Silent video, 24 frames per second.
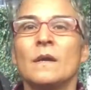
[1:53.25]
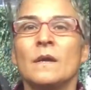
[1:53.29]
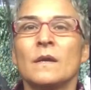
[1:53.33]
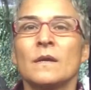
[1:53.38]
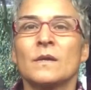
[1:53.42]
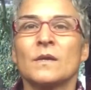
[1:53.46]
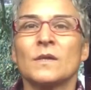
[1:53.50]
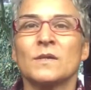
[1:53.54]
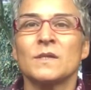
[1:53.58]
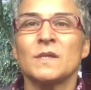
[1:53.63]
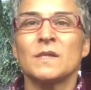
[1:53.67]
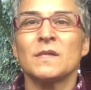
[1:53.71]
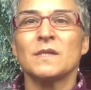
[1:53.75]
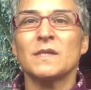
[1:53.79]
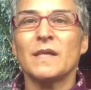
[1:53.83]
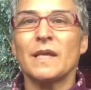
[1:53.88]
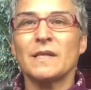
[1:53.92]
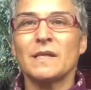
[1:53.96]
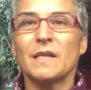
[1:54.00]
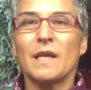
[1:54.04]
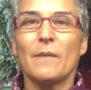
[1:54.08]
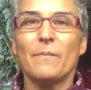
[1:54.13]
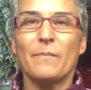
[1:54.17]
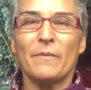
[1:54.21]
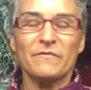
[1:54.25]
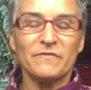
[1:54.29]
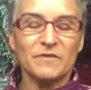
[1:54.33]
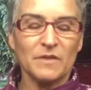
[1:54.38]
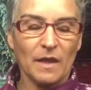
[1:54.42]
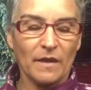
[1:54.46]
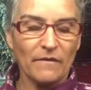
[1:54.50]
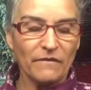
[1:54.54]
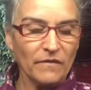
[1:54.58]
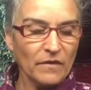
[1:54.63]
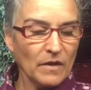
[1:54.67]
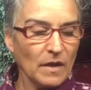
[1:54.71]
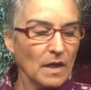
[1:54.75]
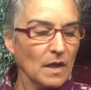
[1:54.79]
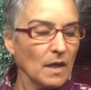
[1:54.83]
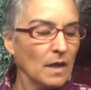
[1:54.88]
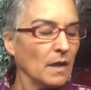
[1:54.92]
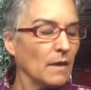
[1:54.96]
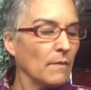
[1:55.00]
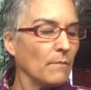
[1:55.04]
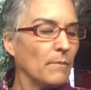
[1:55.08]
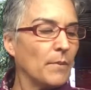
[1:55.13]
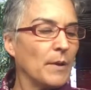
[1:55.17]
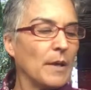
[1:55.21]
because it's that type of stuff.
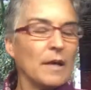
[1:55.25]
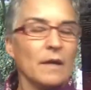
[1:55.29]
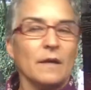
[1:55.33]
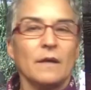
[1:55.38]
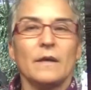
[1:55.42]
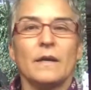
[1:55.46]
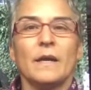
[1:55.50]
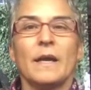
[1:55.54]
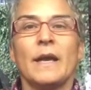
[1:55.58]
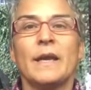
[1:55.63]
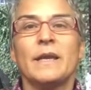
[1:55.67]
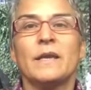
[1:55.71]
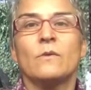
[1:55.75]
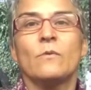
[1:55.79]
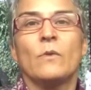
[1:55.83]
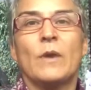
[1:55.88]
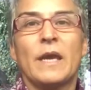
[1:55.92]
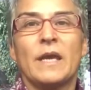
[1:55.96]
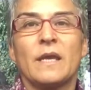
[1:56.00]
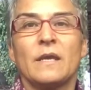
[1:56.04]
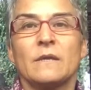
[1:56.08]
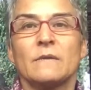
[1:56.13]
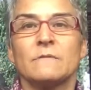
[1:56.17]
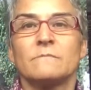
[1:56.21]
But anyway,